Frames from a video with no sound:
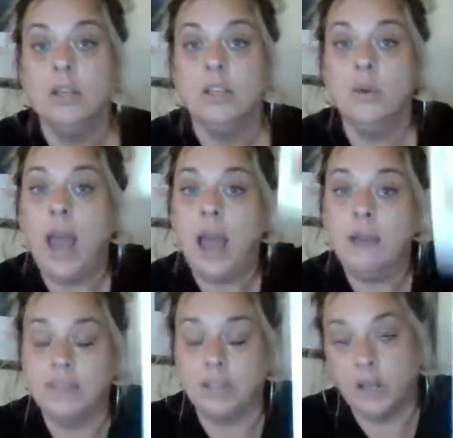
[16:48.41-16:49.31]
You
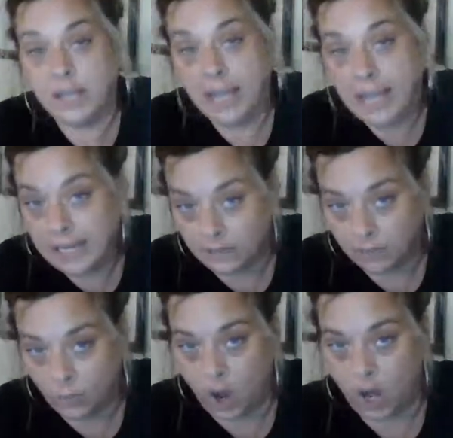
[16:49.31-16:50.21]
have the King
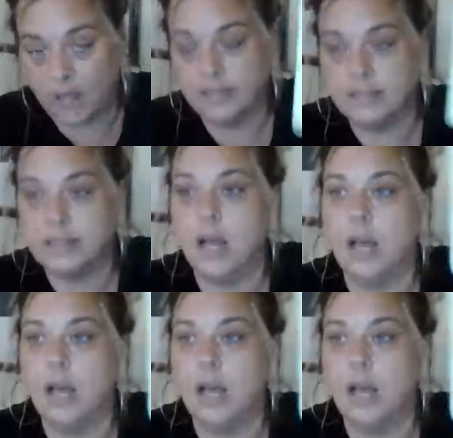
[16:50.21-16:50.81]
of Wands,